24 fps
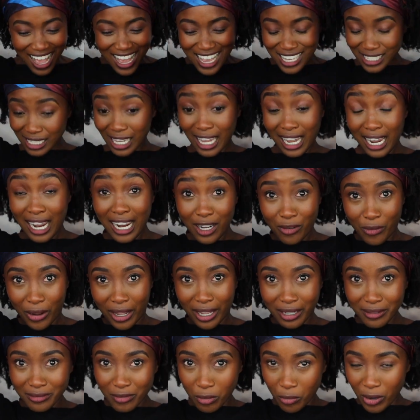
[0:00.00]
So
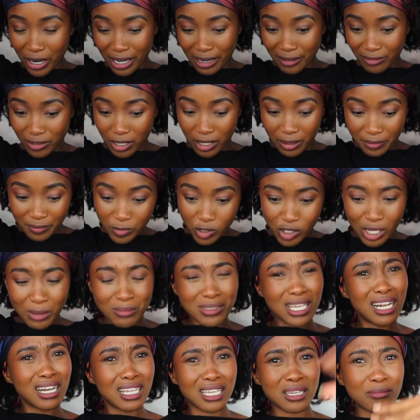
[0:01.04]
anyway, whatever. So I'm
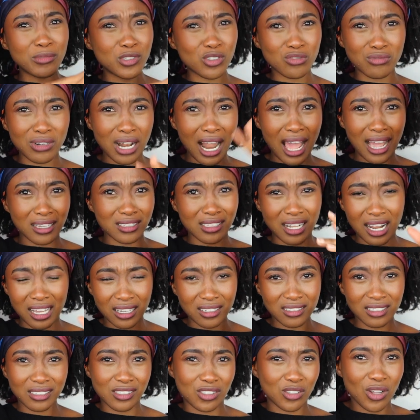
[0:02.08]
telling him to relax, like
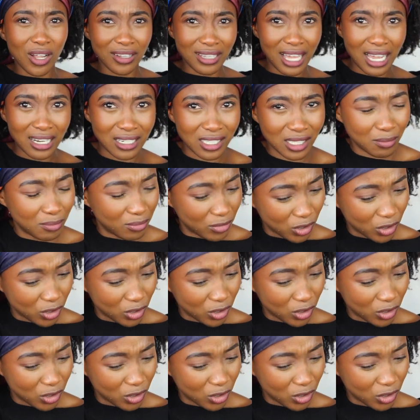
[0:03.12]
it's not that deep,